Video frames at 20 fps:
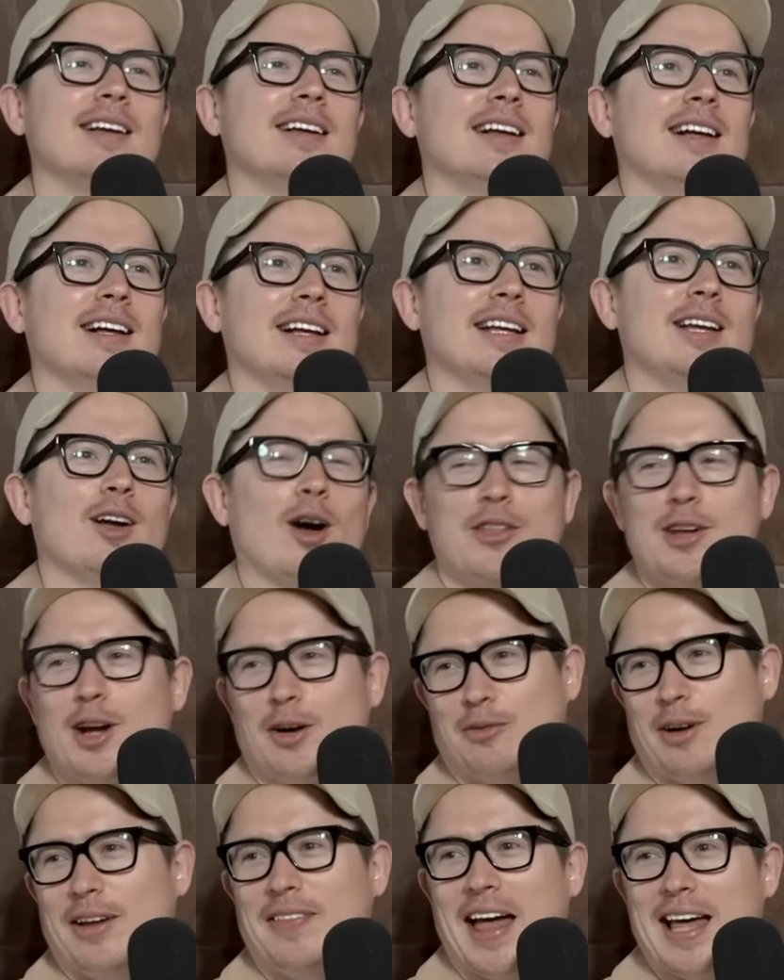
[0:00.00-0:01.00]
Yeah. I think
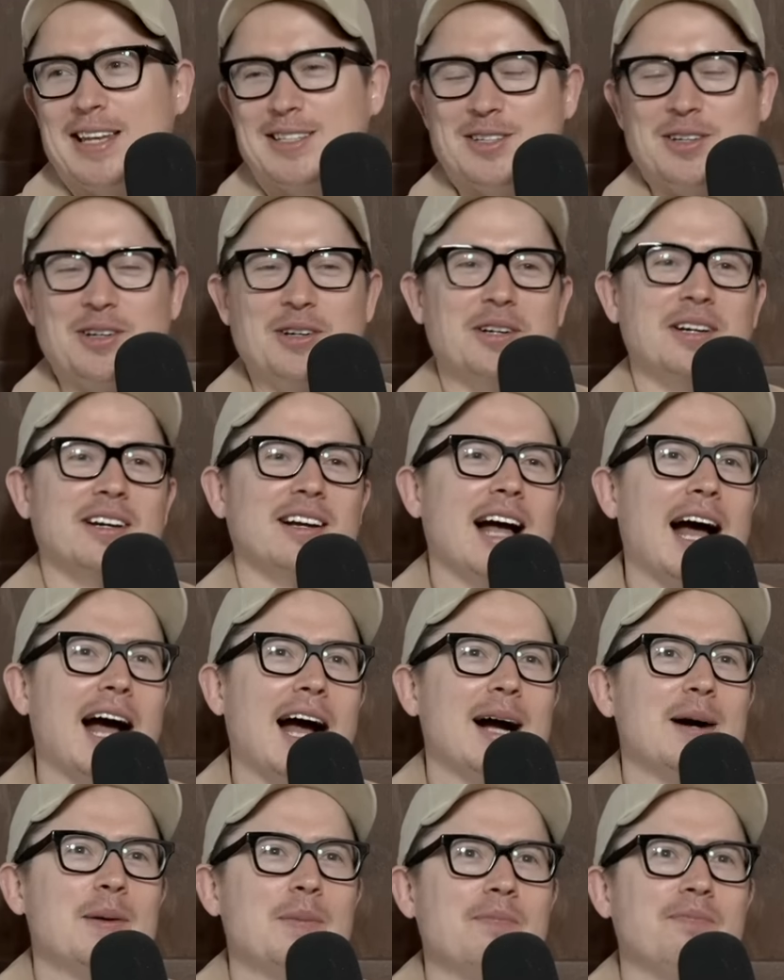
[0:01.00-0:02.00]
I've read that too. Yeah.
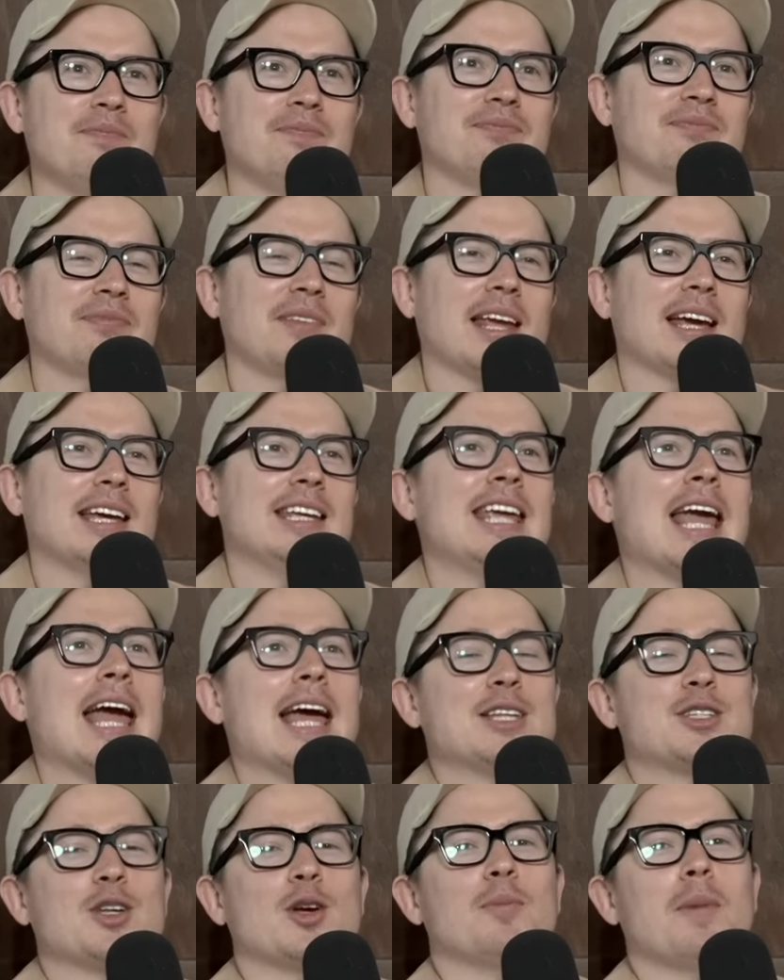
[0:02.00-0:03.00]
Yeah. Um,
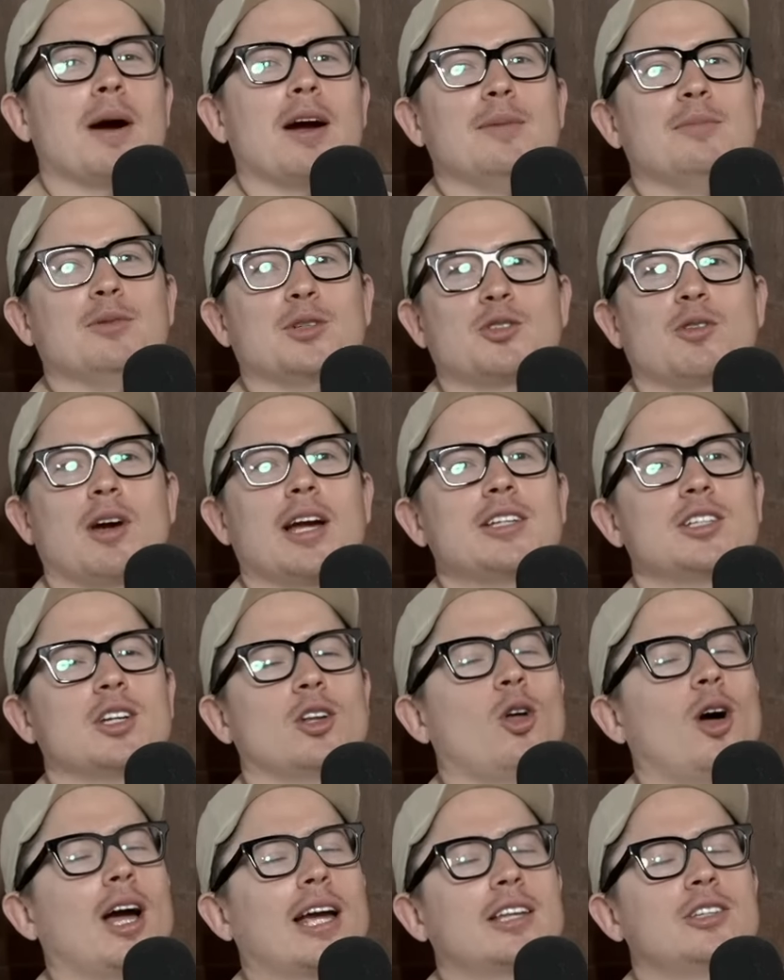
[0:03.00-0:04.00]
yeah. So Murray Bushranger,
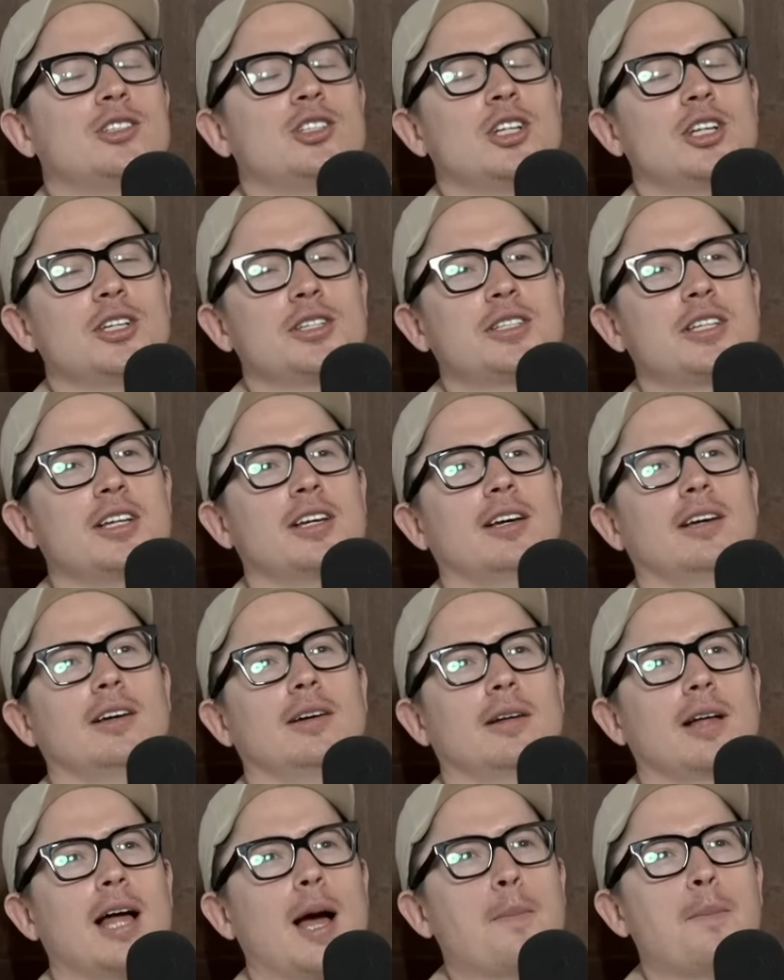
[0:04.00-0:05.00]
like just
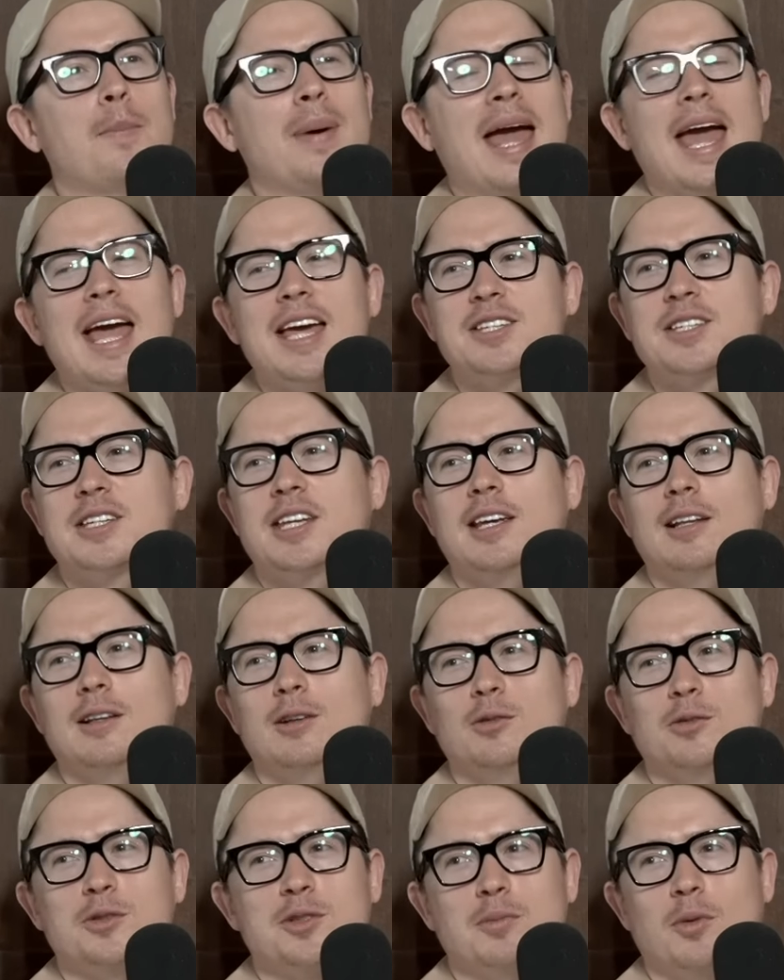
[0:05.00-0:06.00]
a, a pesky
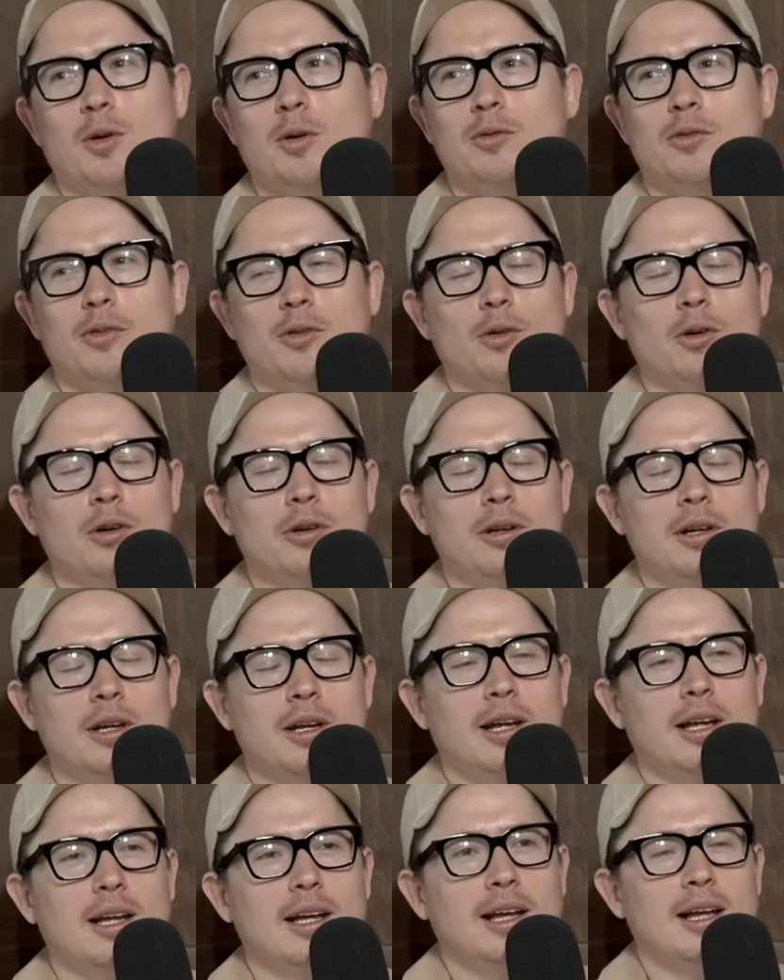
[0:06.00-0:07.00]
little small forward.
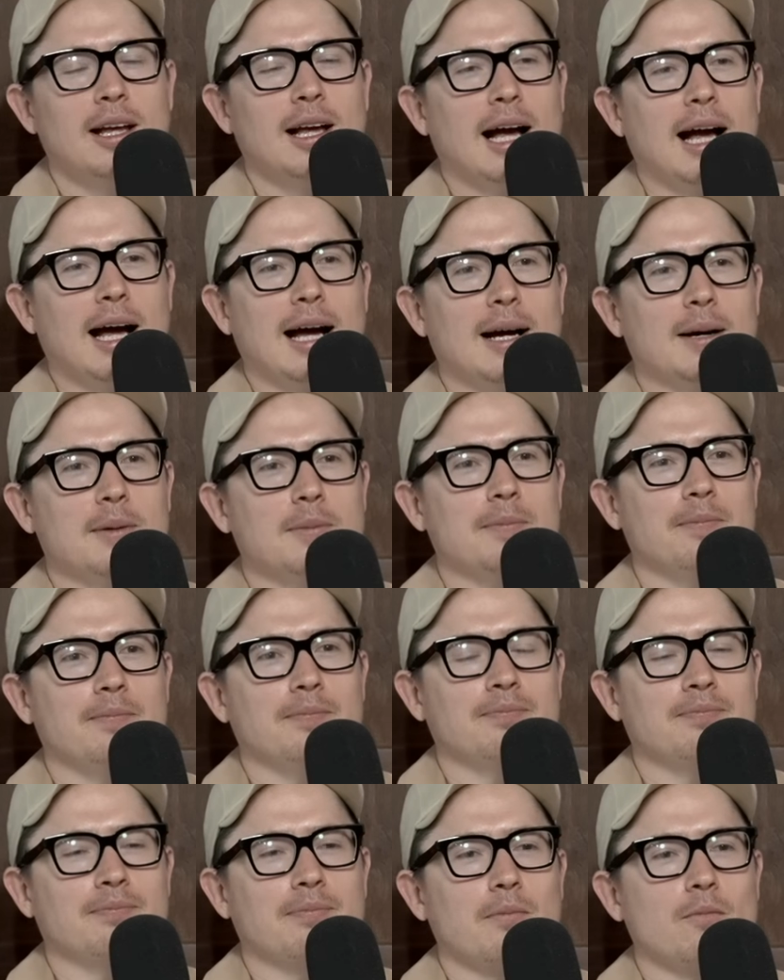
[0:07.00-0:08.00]
Yeah. Um,
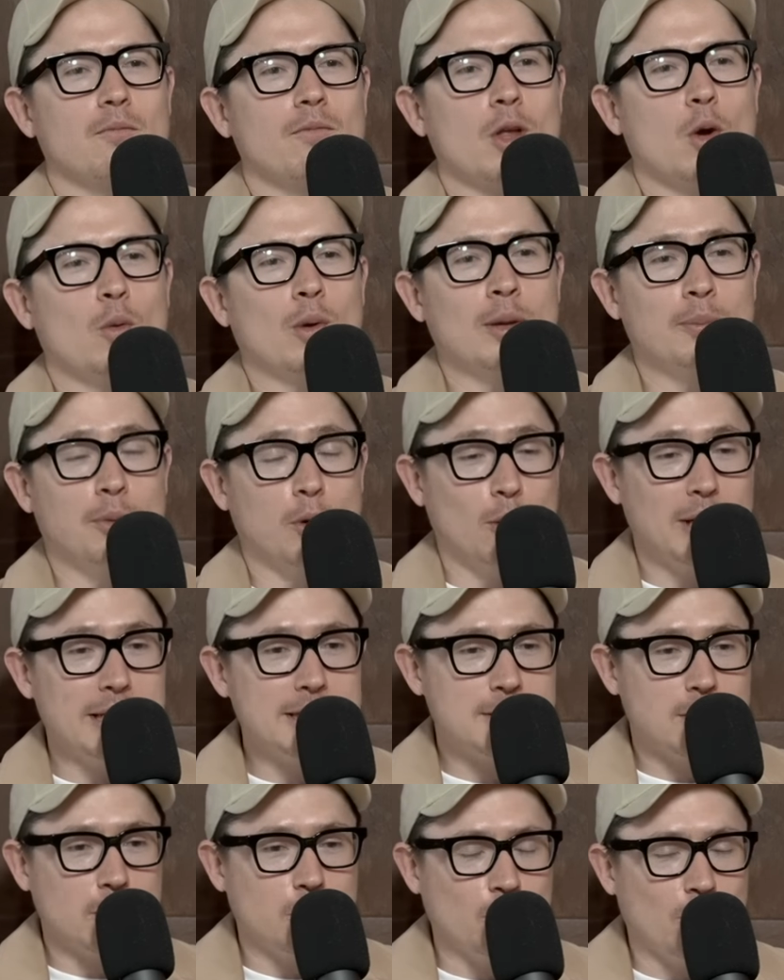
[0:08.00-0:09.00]
when the ball
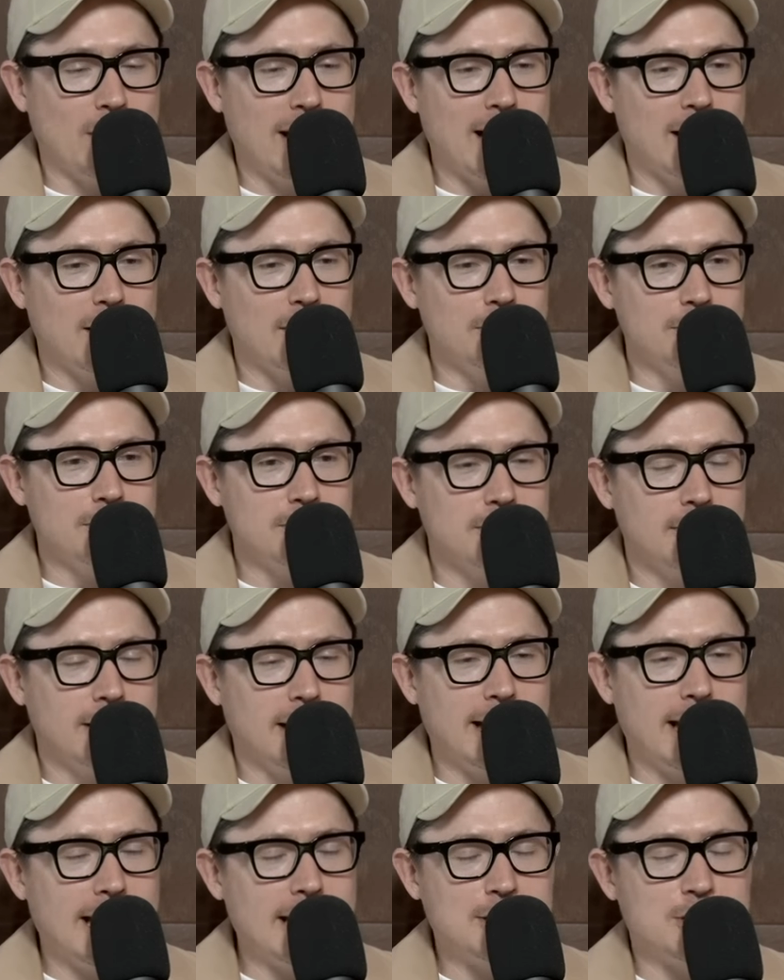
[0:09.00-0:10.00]
hits the ground,
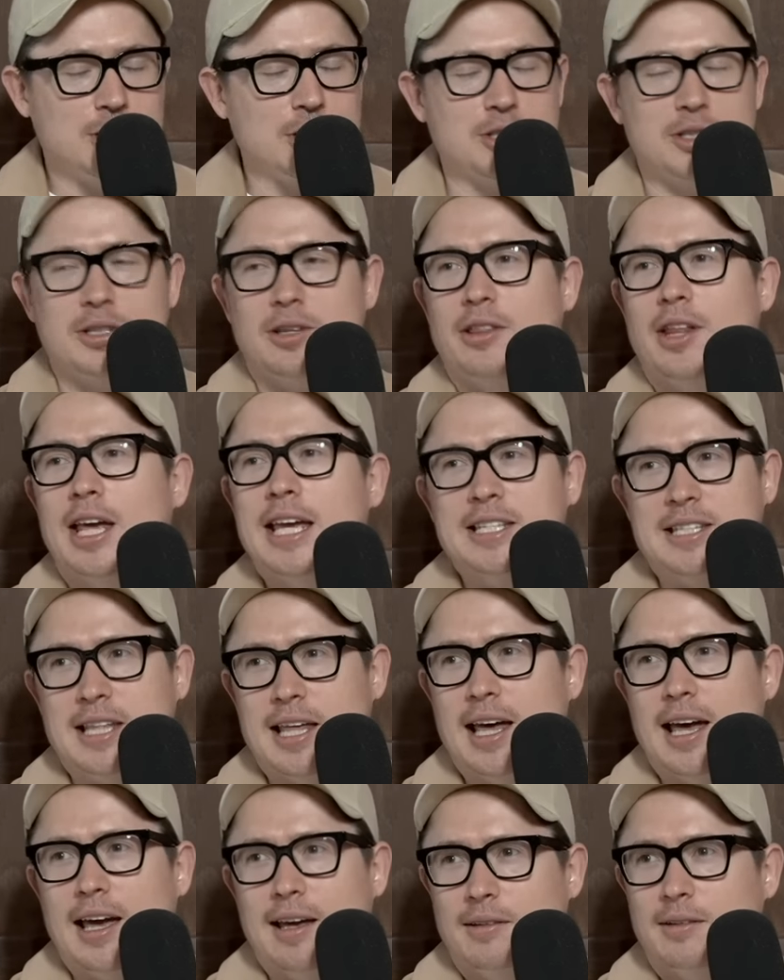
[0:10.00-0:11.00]
he's just he's
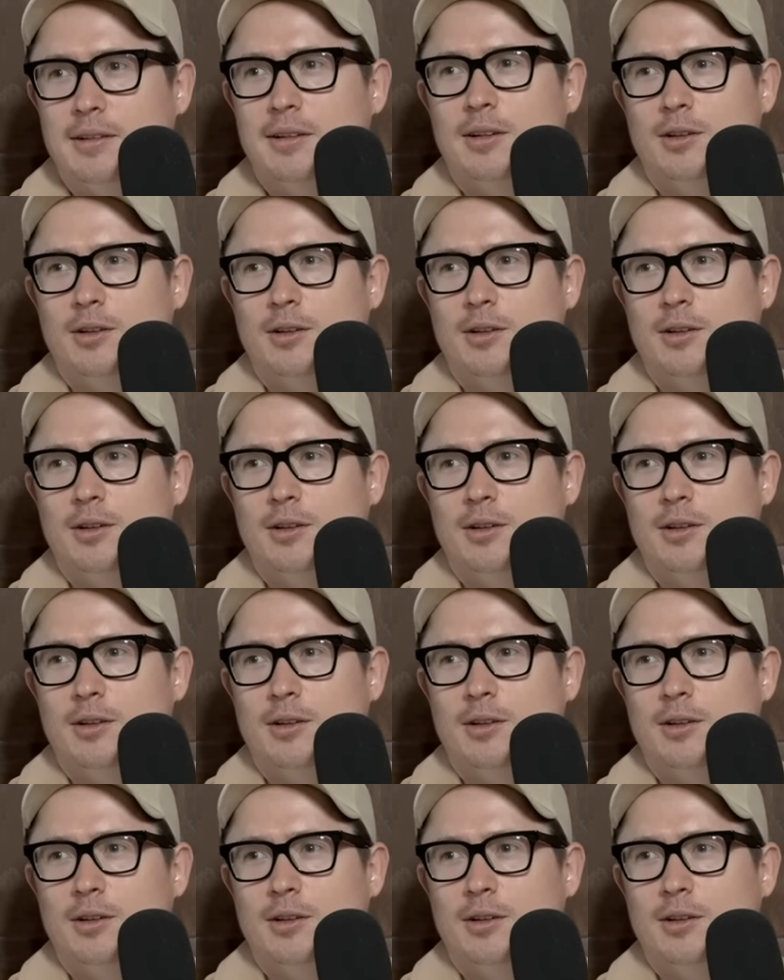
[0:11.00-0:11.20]
there.